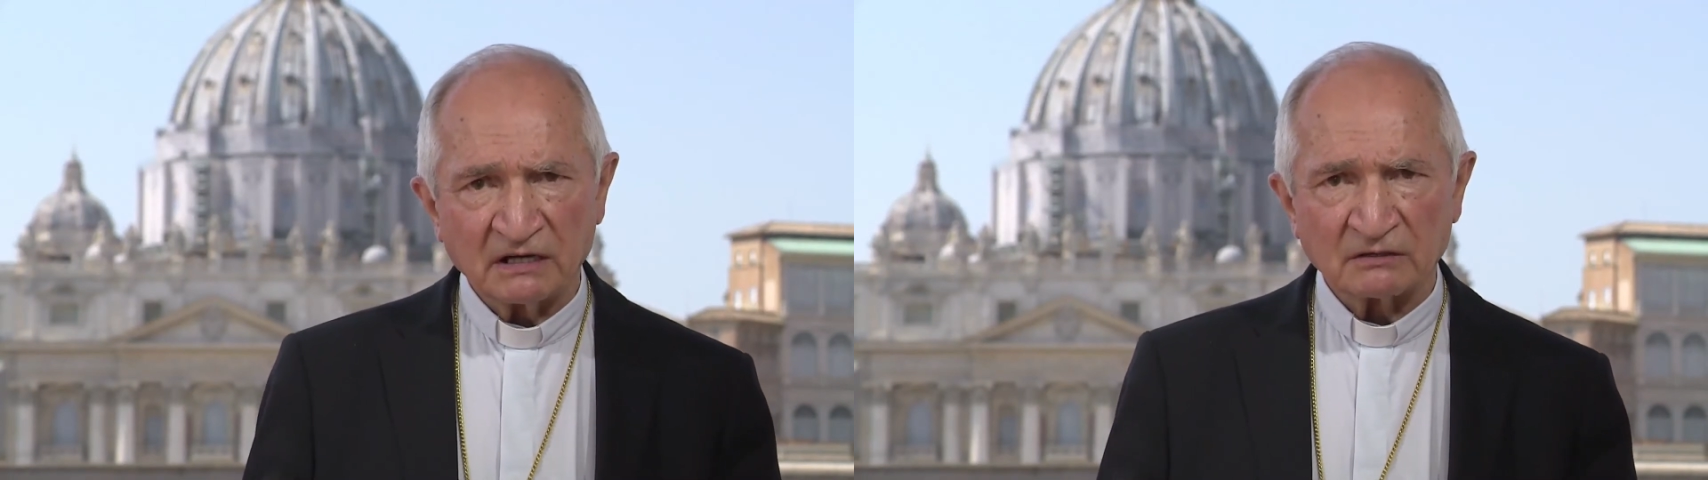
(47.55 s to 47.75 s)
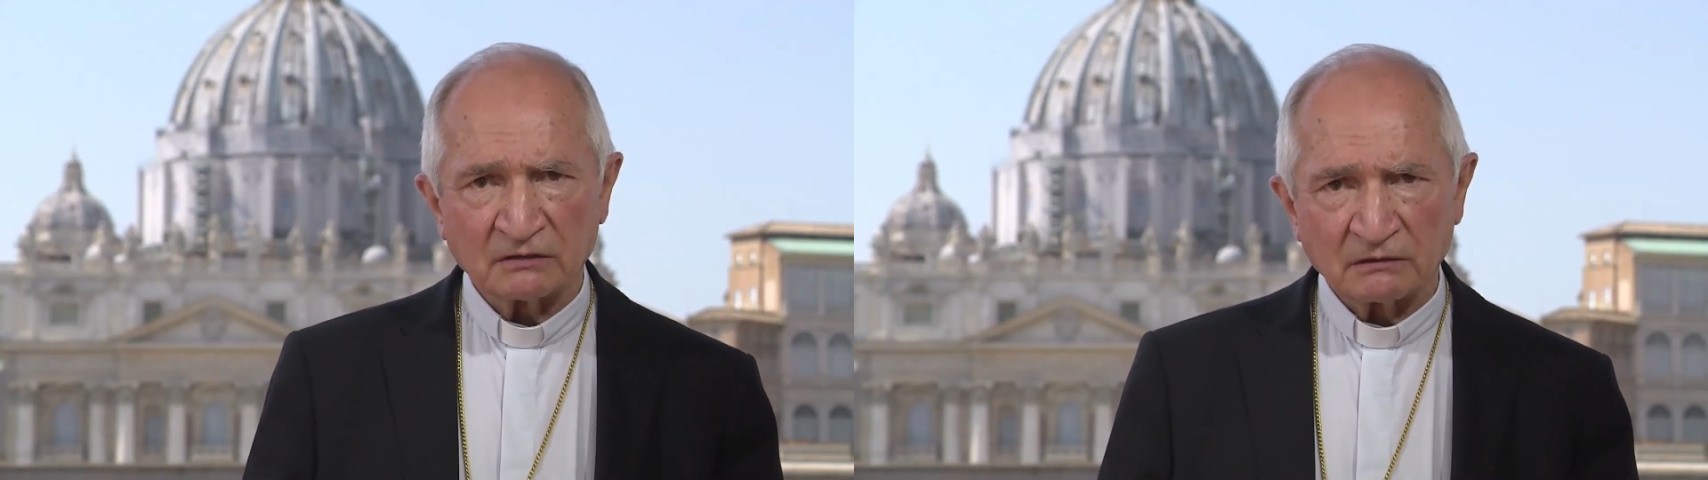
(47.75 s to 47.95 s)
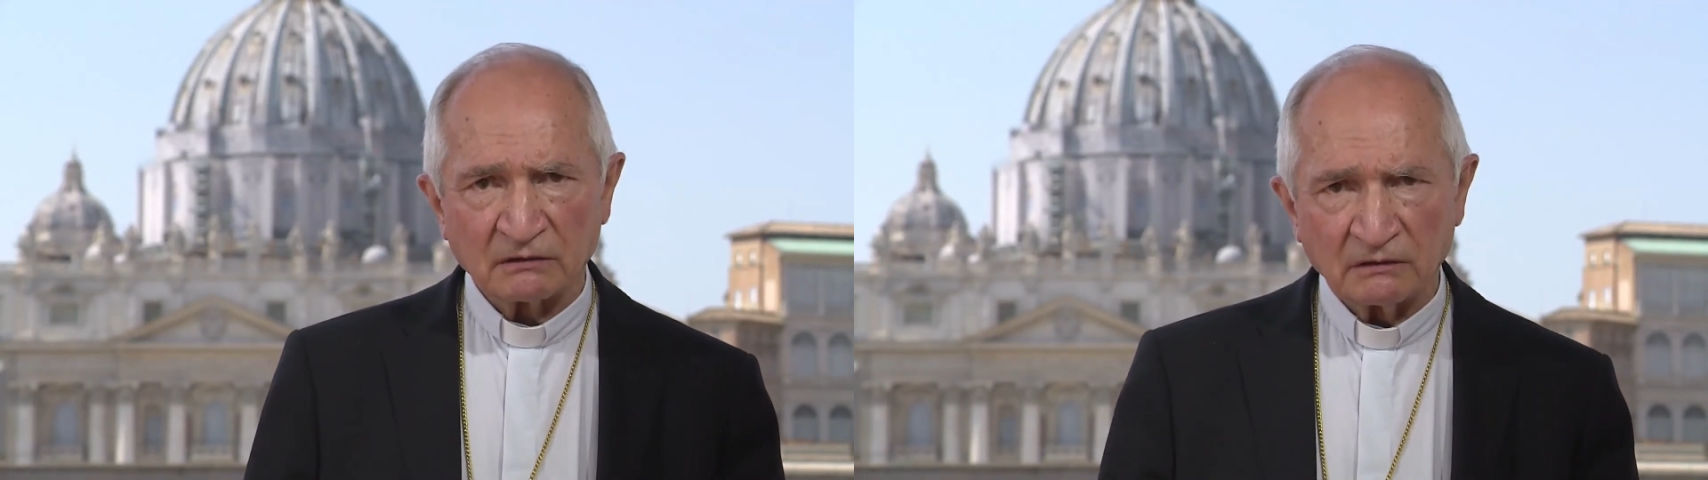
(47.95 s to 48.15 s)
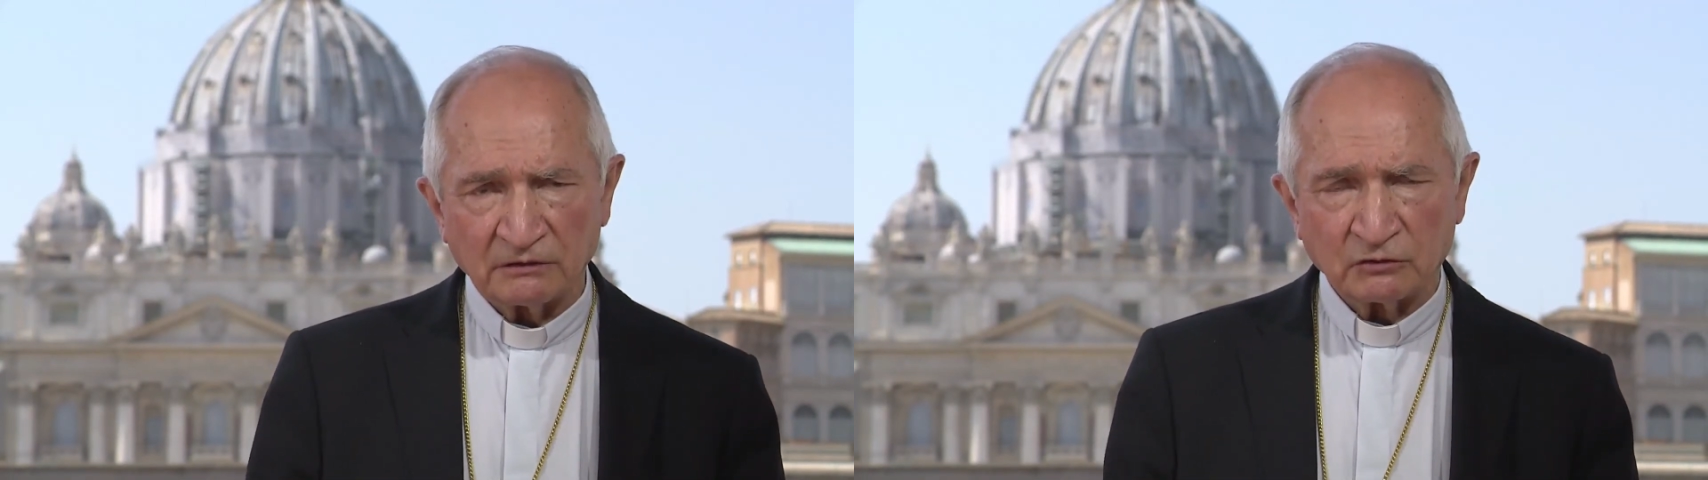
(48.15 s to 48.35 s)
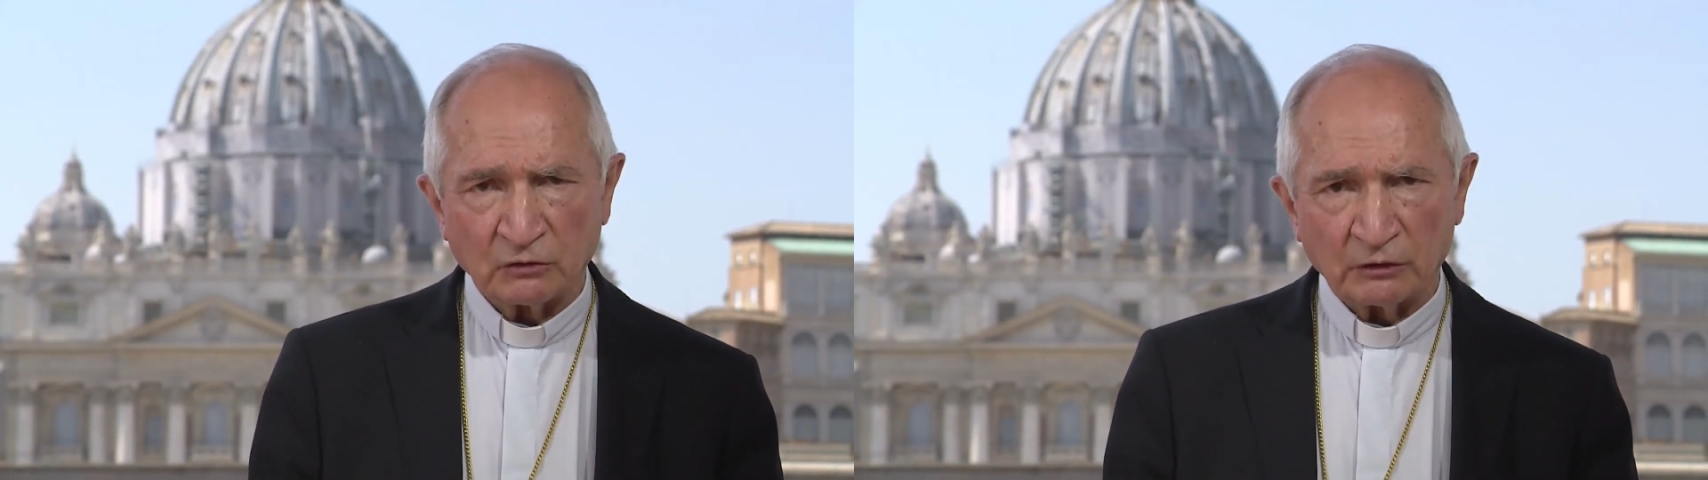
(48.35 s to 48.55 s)
is
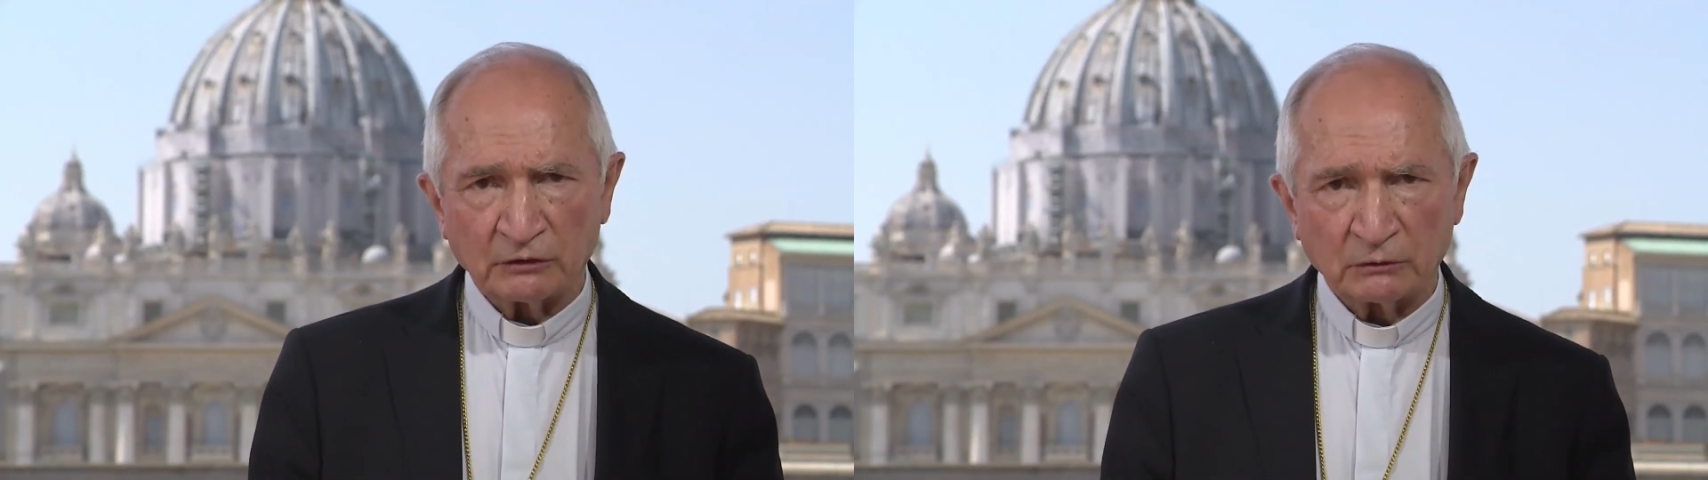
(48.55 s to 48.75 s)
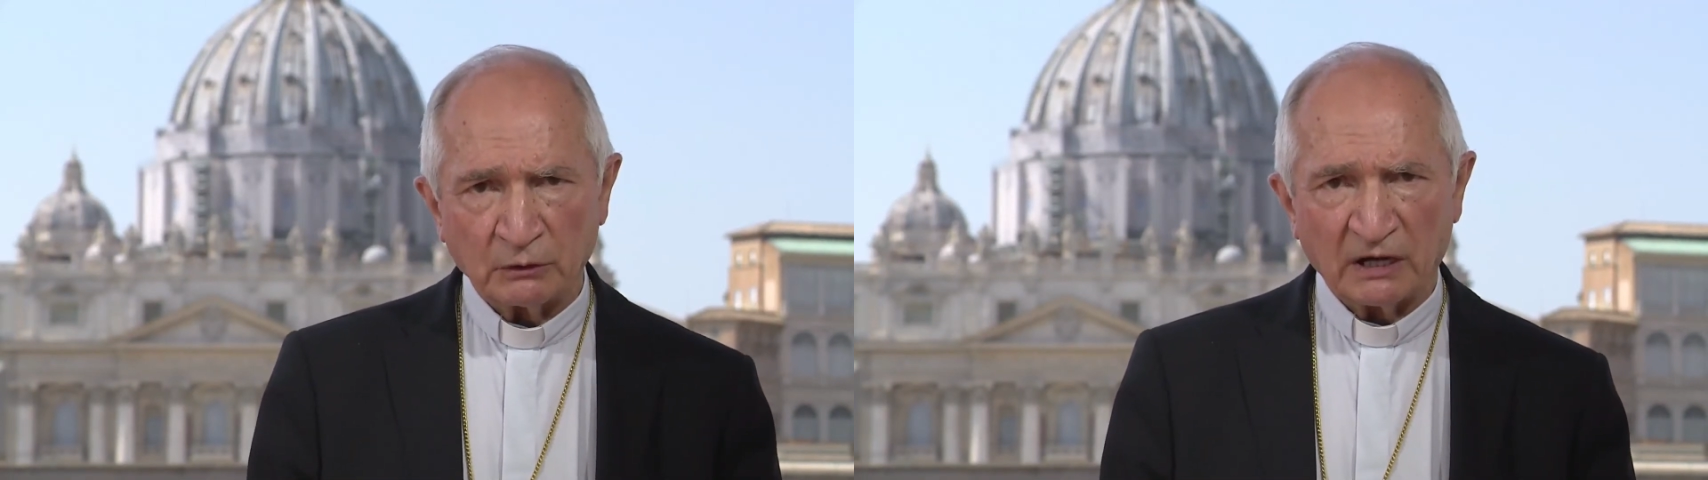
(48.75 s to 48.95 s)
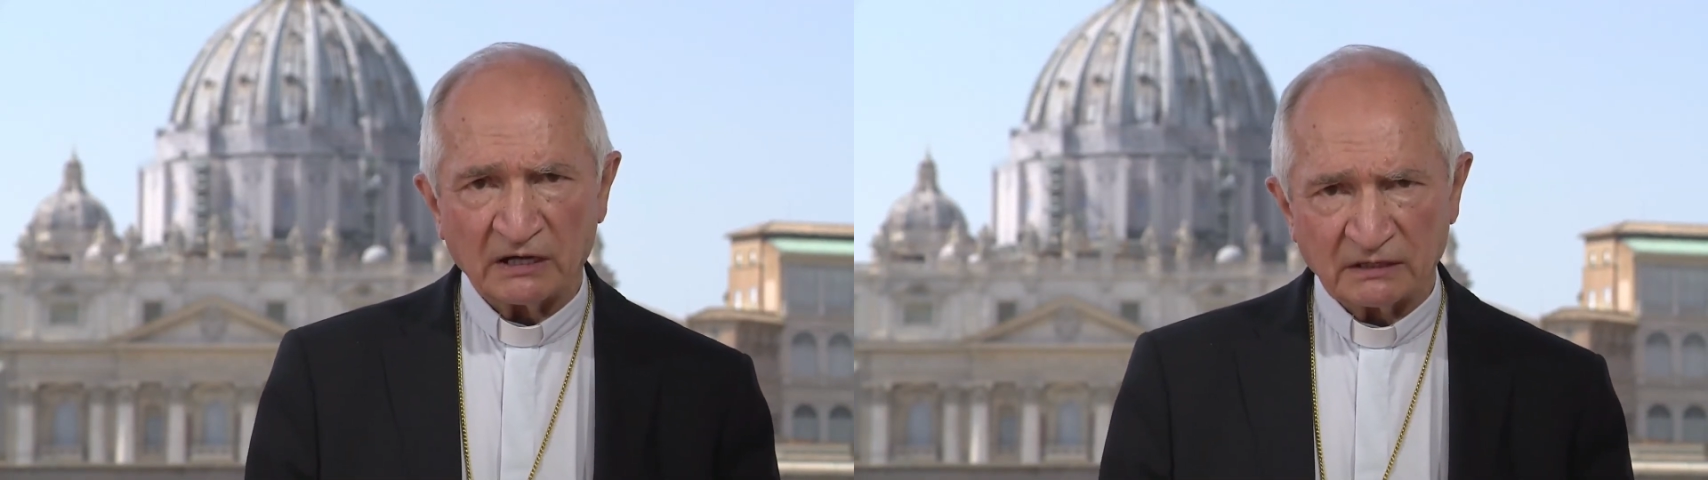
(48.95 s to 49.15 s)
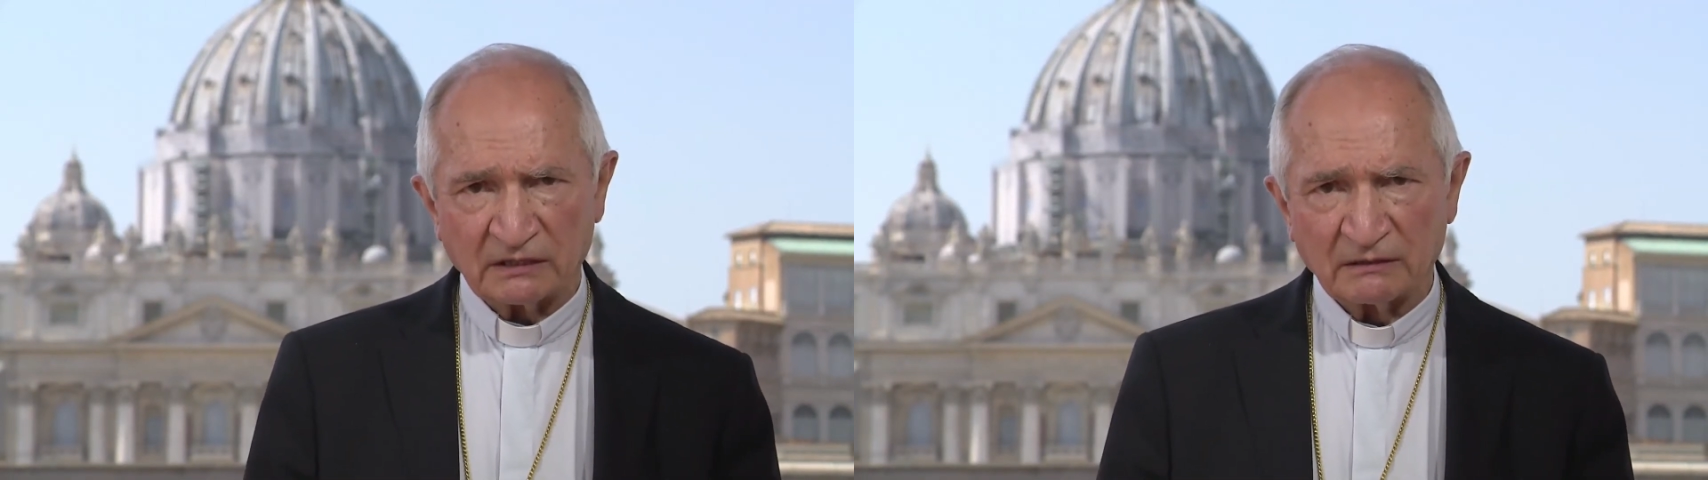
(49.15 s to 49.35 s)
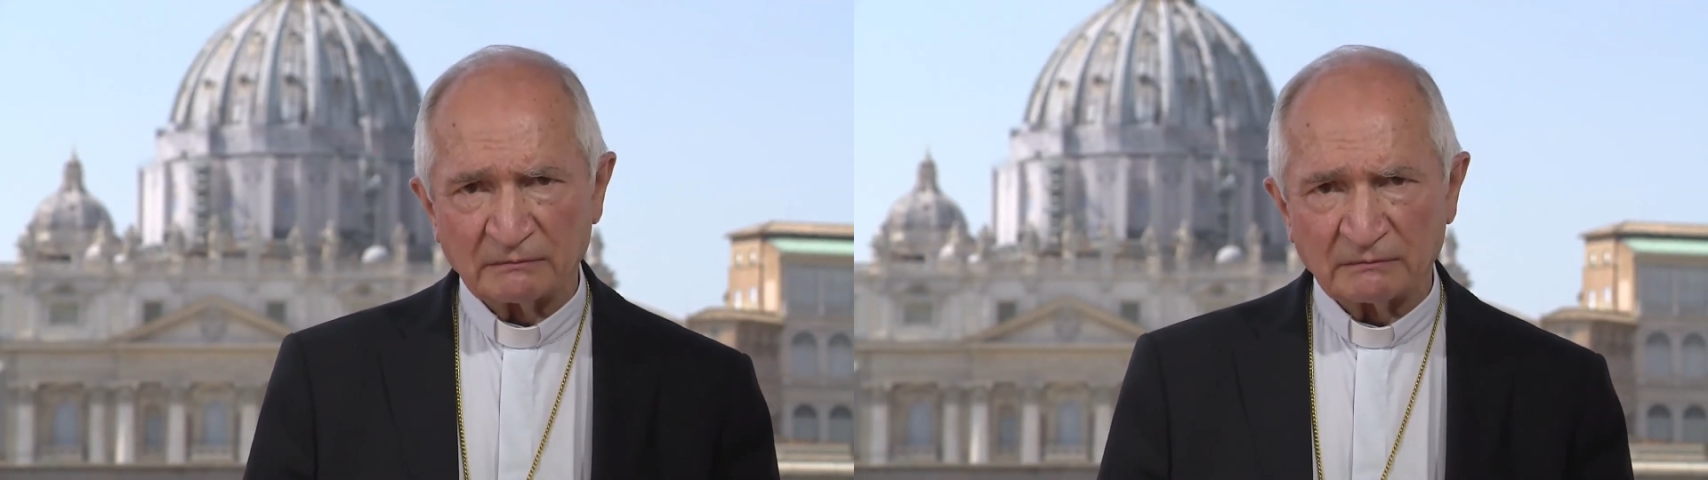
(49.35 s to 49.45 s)
joined together.